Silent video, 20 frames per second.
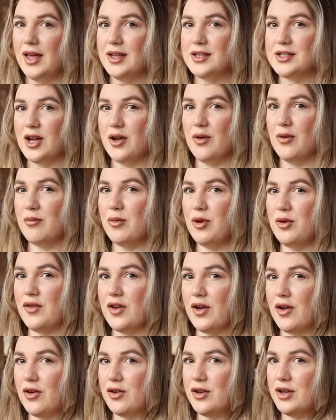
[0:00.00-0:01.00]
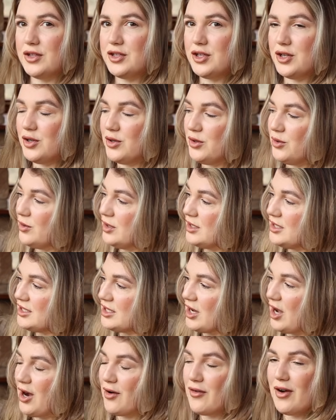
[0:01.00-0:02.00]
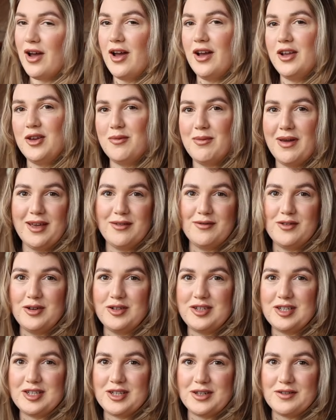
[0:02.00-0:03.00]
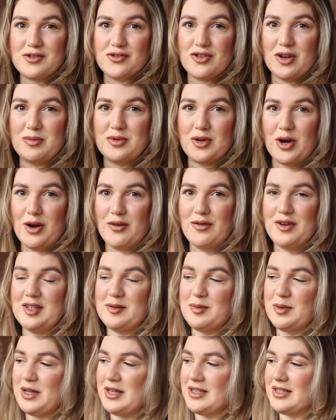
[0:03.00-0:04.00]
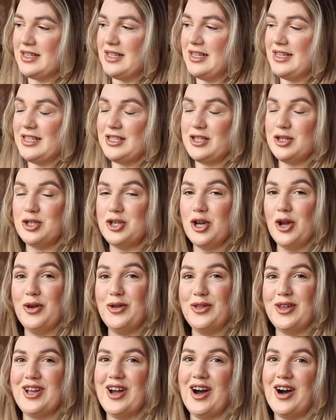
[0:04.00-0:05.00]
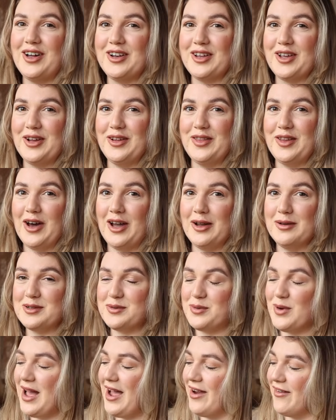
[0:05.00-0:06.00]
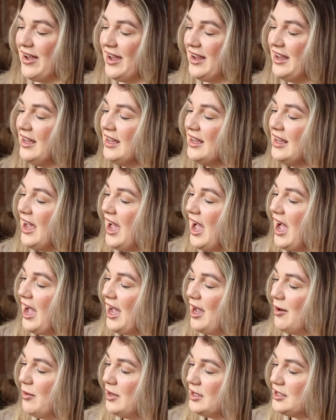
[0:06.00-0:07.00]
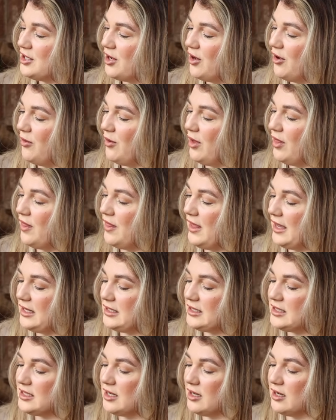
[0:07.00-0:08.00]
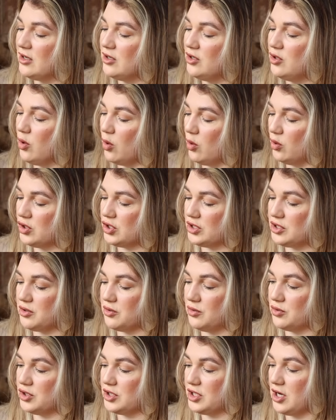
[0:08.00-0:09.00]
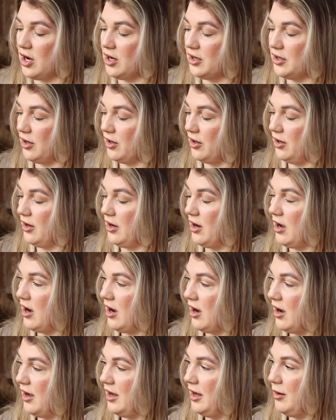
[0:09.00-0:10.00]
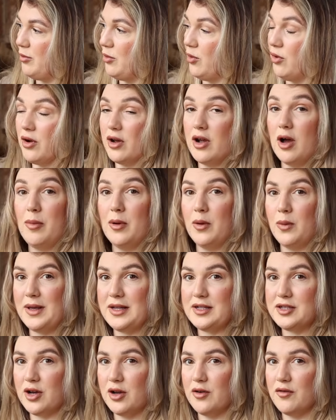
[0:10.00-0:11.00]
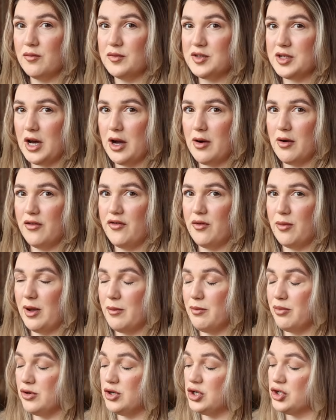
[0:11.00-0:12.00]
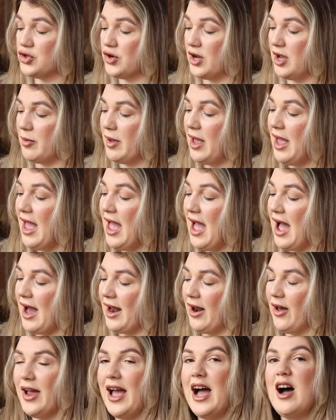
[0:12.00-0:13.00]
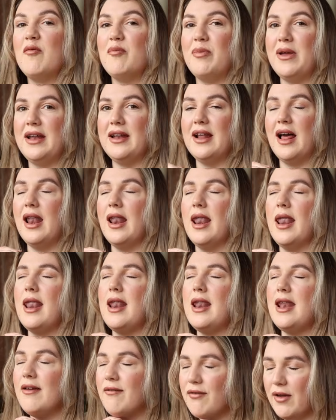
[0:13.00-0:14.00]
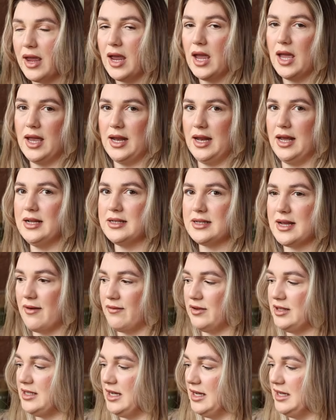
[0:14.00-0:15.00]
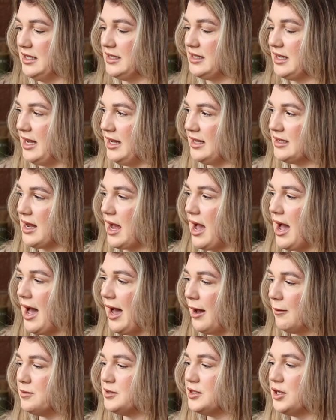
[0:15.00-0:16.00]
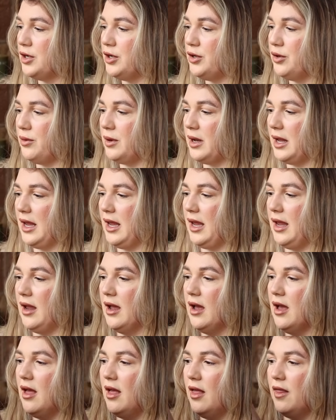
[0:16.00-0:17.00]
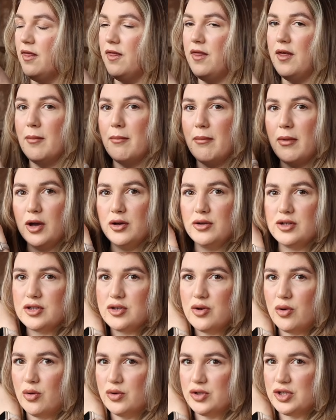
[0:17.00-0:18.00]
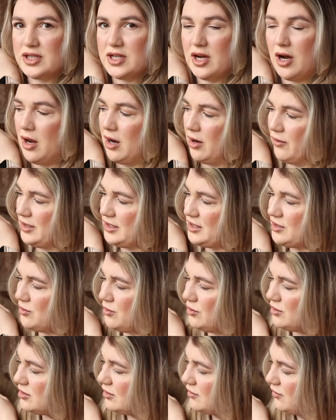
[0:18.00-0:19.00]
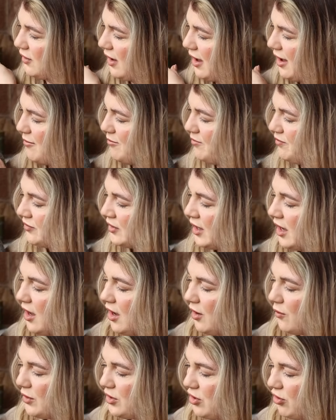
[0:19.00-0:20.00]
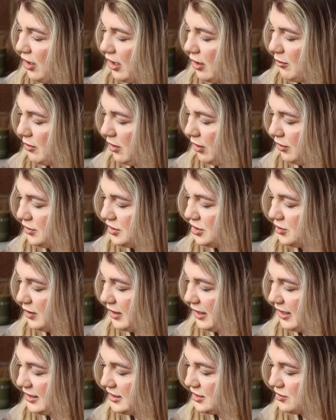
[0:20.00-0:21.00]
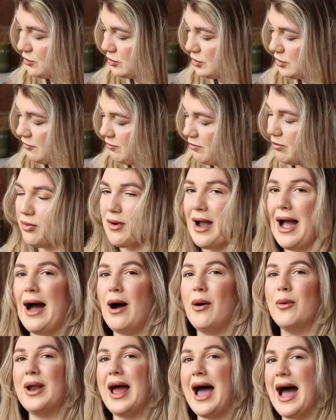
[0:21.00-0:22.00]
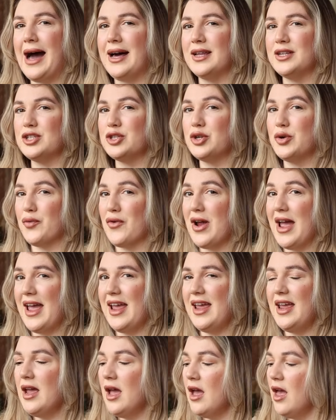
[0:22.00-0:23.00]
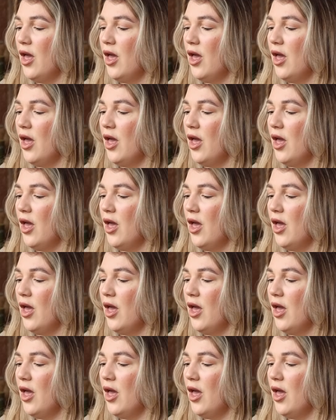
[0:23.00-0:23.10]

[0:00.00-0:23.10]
So moving on to Zara, you may have noticed I've stripped off, and it's because I needed to show you the cardigan that I was wearing. So this gorgeous, gorgeous cardigan I bought a couple of weeks ago from Zara for my Bruges trip, and I have been living in it ever since. It's absolutely the most gorgeous colour. It's sort of, when you get up close to it, it's sort of brown and grey,